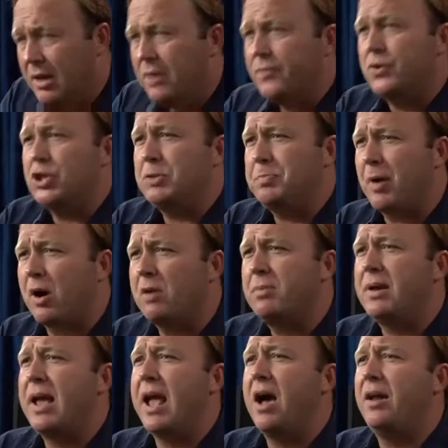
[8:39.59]
The sperm
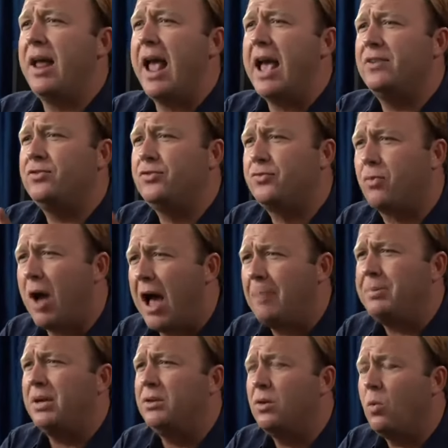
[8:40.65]
count has
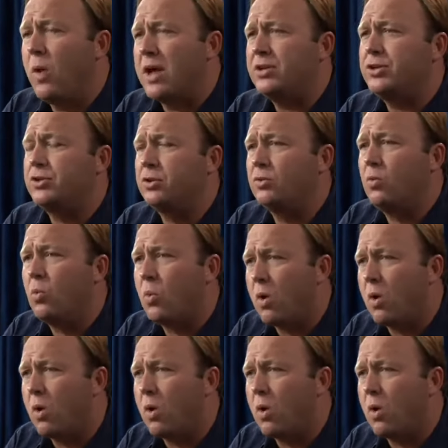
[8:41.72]
dropped in the Western